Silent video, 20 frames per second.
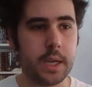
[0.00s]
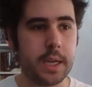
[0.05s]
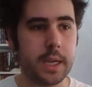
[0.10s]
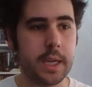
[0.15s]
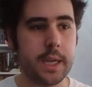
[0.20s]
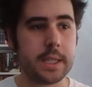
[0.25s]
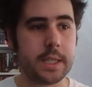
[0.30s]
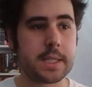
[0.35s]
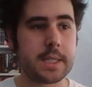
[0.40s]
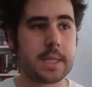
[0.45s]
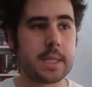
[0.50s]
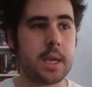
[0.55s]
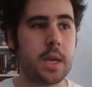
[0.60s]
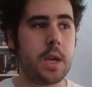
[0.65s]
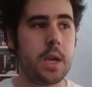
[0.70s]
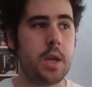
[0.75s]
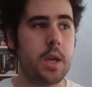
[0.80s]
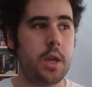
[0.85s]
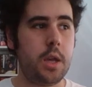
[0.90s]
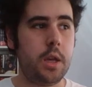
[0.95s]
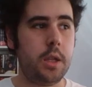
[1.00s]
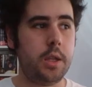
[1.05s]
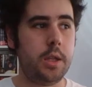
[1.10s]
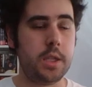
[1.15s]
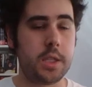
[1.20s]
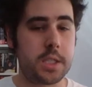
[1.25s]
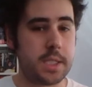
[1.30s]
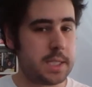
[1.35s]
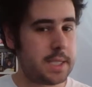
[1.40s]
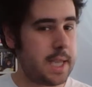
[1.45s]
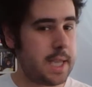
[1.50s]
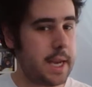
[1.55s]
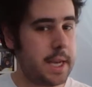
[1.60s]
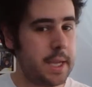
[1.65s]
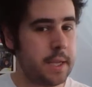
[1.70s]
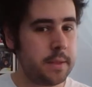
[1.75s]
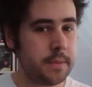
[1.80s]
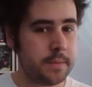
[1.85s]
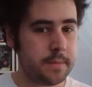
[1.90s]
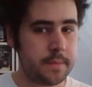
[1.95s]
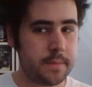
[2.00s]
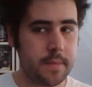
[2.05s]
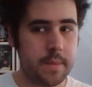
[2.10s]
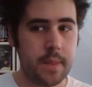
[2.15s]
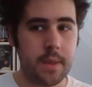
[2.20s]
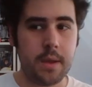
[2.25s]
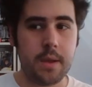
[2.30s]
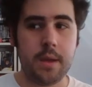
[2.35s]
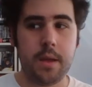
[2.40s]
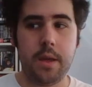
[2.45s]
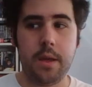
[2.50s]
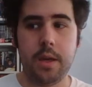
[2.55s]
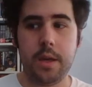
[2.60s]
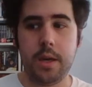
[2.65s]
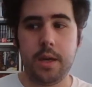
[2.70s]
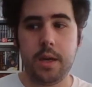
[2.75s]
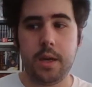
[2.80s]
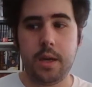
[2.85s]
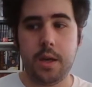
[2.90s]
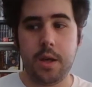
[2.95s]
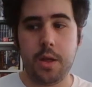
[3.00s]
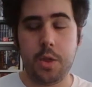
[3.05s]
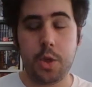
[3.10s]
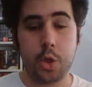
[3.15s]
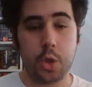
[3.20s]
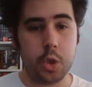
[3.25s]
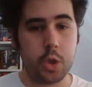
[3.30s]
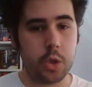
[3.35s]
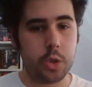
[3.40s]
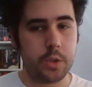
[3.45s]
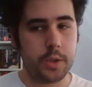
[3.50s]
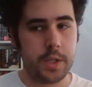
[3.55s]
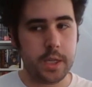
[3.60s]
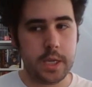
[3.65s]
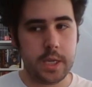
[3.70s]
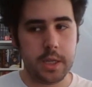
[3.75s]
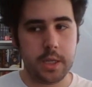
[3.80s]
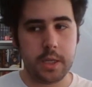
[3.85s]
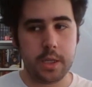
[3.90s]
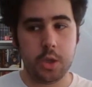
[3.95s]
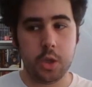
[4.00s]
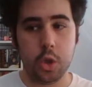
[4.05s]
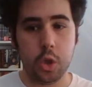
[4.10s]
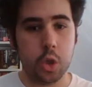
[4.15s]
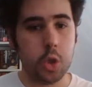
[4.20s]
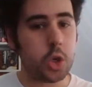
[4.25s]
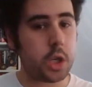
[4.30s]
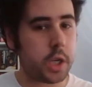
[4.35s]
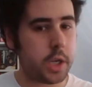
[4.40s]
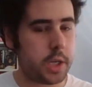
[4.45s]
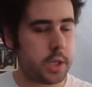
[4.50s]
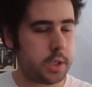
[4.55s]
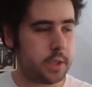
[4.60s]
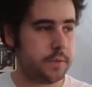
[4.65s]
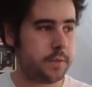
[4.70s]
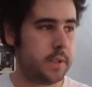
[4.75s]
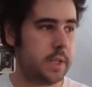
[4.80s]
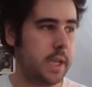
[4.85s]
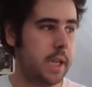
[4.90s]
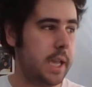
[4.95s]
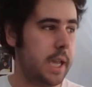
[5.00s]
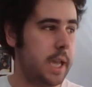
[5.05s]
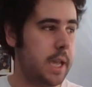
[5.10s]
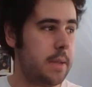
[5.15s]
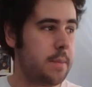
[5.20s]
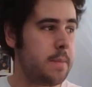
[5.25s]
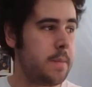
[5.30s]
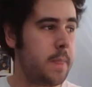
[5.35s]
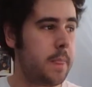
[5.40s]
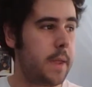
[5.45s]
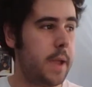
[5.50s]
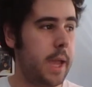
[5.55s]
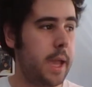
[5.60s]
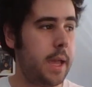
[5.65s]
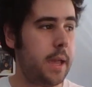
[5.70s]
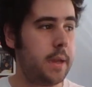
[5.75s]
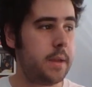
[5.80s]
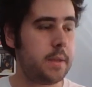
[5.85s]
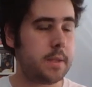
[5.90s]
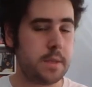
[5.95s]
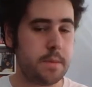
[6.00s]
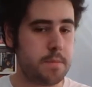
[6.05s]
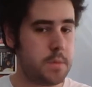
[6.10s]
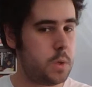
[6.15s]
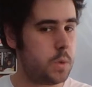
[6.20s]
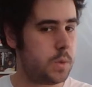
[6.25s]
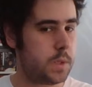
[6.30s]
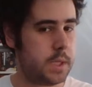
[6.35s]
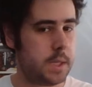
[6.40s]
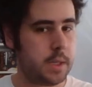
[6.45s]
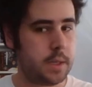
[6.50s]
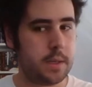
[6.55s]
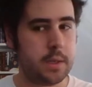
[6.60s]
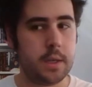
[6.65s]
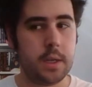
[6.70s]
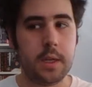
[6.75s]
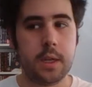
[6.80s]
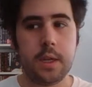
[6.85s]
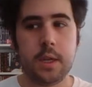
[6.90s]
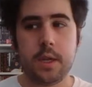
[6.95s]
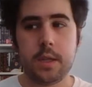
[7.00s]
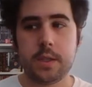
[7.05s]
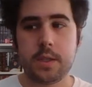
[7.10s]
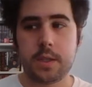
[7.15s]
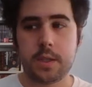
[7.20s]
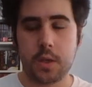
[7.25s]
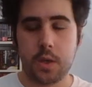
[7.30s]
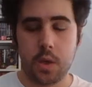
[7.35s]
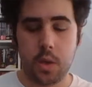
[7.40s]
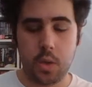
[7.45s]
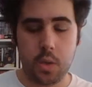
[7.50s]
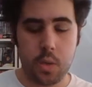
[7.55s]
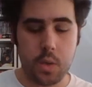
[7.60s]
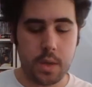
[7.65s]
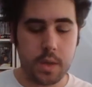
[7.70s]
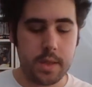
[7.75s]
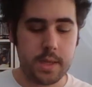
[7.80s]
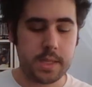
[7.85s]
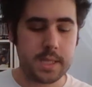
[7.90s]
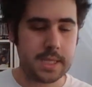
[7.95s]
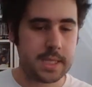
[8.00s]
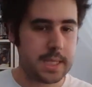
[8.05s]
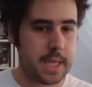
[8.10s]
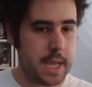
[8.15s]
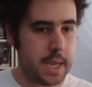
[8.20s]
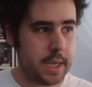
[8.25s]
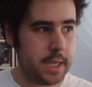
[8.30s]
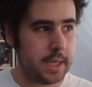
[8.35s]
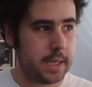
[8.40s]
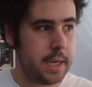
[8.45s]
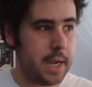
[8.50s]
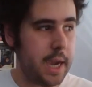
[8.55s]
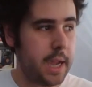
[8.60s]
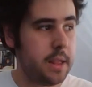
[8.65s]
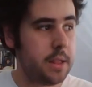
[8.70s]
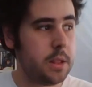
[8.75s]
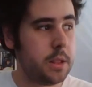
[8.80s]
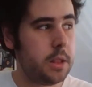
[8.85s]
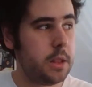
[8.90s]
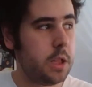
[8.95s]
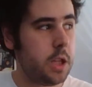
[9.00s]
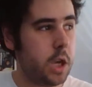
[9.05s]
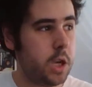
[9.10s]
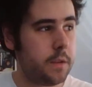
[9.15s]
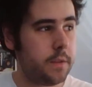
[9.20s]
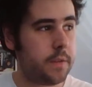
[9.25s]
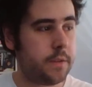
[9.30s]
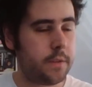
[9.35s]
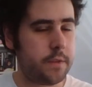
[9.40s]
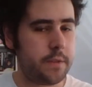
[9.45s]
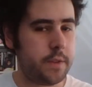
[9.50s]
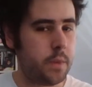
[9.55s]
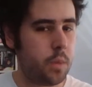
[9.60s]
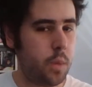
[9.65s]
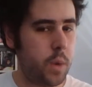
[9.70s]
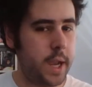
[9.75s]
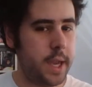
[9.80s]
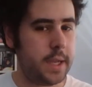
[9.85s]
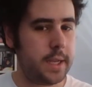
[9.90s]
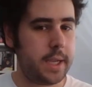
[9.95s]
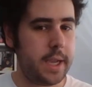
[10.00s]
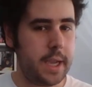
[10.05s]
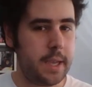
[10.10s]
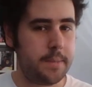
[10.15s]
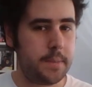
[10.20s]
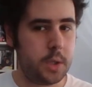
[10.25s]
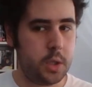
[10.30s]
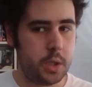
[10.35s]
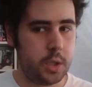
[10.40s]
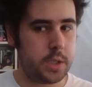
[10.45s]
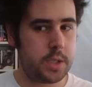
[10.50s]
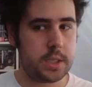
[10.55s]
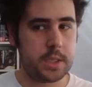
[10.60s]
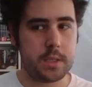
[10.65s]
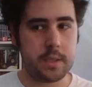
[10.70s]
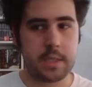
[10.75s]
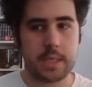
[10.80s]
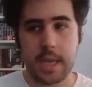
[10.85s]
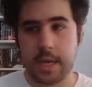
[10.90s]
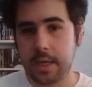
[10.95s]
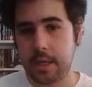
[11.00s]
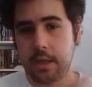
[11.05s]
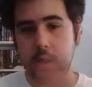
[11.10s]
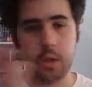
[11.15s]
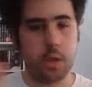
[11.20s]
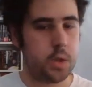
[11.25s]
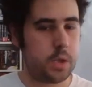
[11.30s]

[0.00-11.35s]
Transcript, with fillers: it's the setting, uh, the the the look of the game and the music. So the setting, I love the way the game looks. Setting and